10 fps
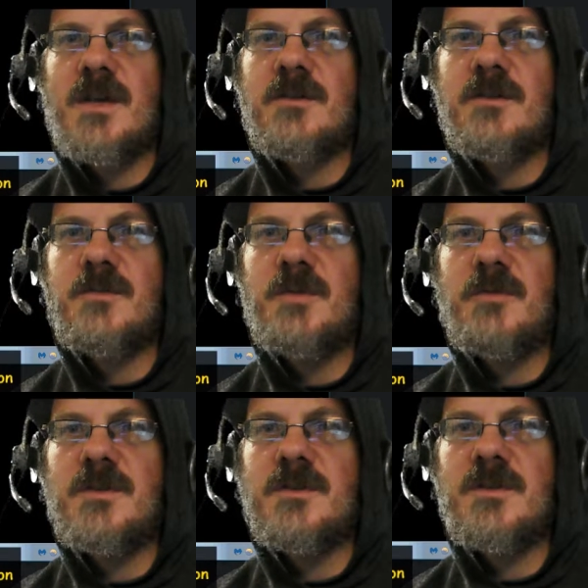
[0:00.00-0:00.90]
I don't remember
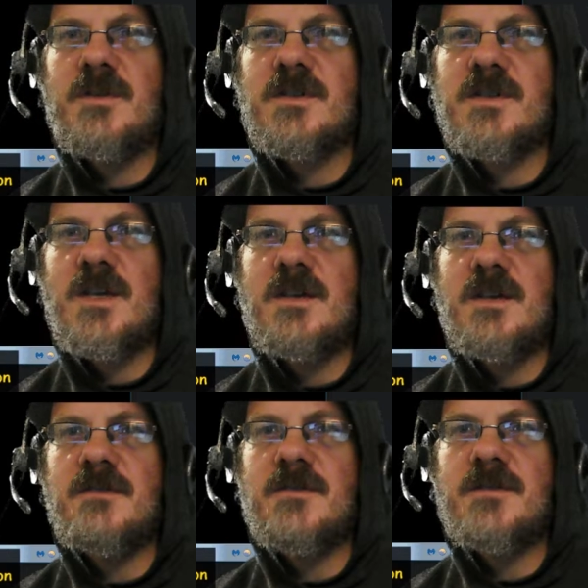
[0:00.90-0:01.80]
what it's the
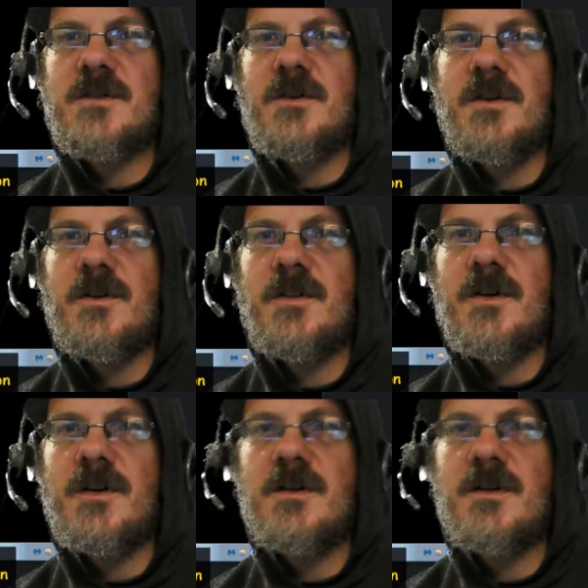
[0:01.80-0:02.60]
save if it's already there.